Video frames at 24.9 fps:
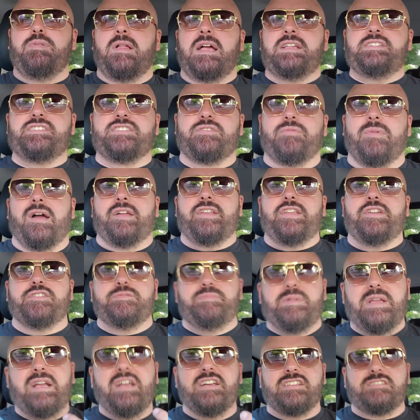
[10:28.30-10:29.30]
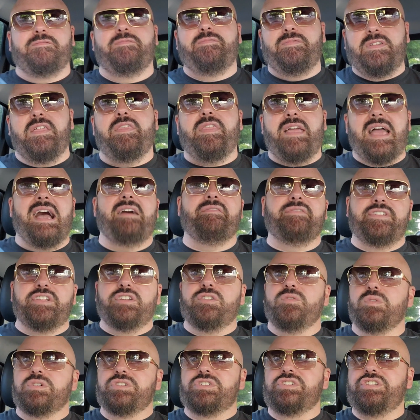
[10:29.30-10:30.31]
places around here, because Fifth
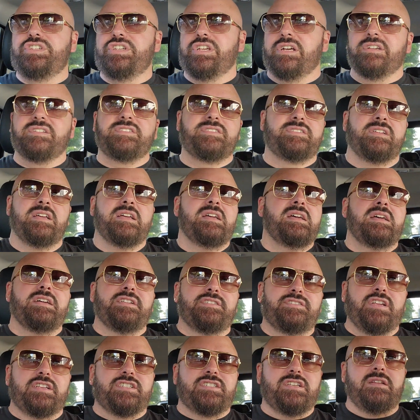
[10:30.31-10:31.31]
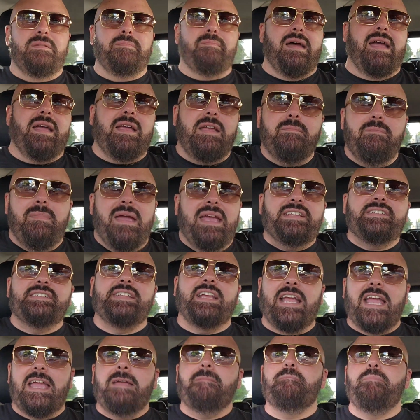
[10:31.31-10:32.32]
Avenue was just such an
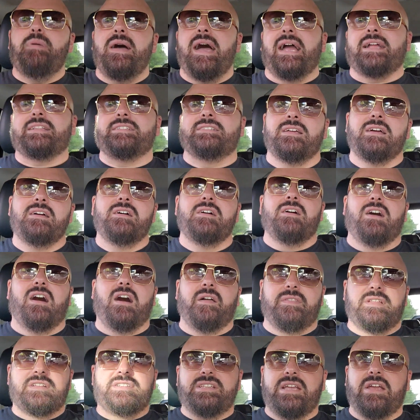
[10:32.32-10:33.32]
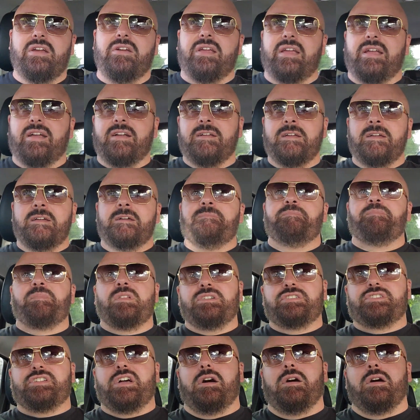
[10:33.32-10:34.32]
amazing impact on this area.
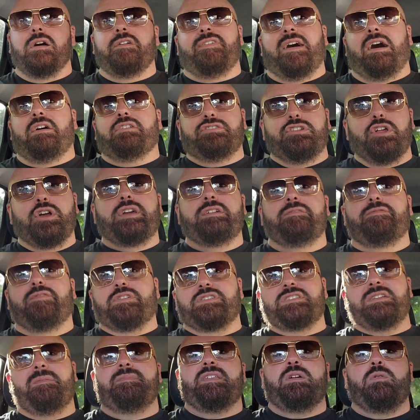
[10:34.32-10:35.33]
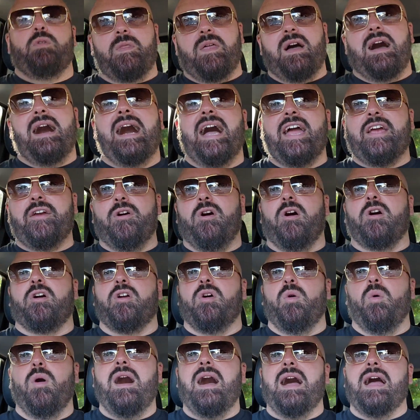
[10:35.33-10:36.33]
So if I was looking for something with a higher
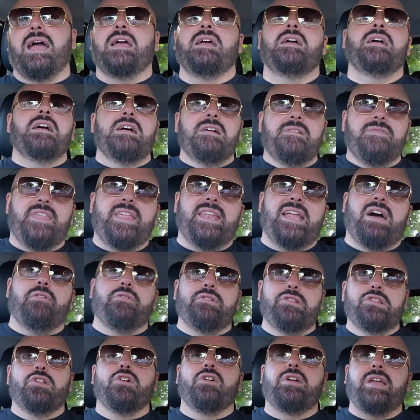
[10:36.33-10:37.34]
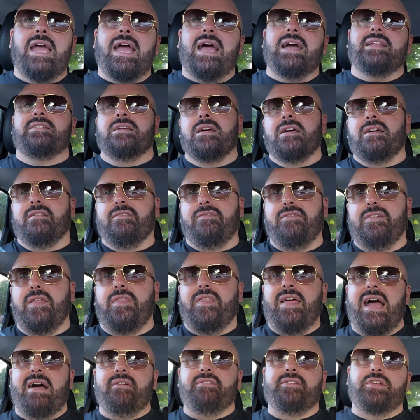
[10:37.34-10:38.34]
ROI, then I would look at
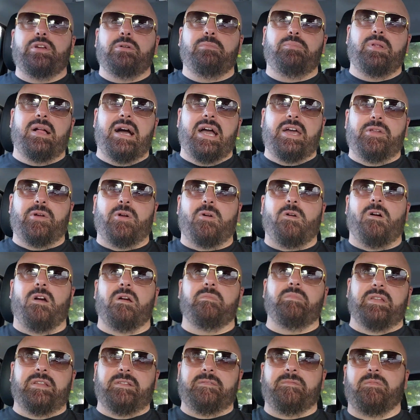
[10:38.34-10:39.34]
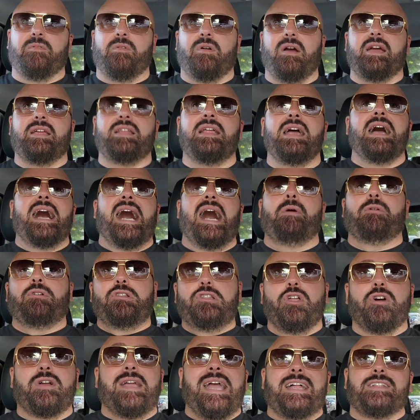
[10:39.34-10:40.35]
Fifth Avenue and Playa del Carmen, right? I would
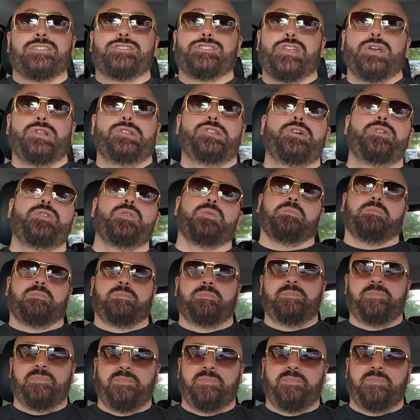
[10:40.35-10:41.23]
look at Tulum.